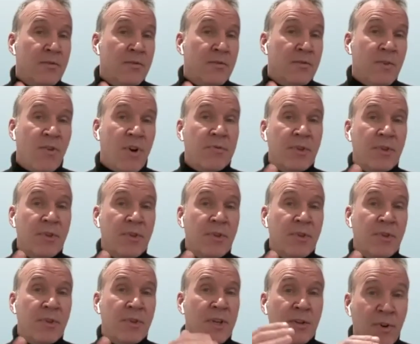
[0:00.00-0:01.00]
as we
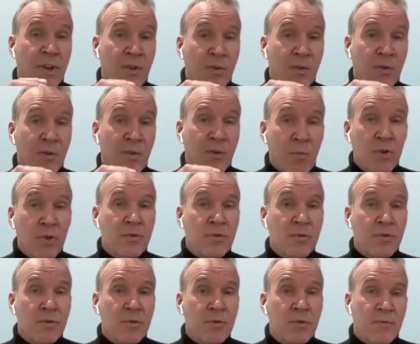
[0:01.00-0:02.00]
drafted different
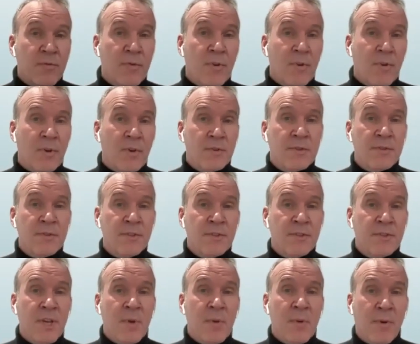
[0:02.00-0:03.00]
modules for
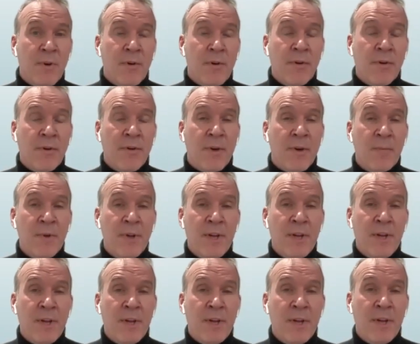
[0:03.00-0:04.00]
the CME
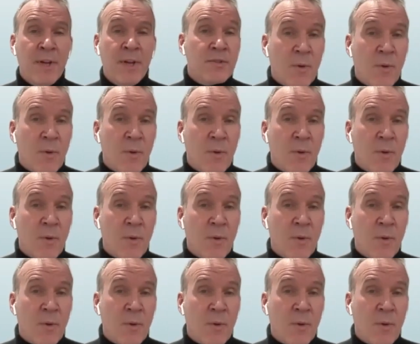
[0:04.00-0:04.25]
program,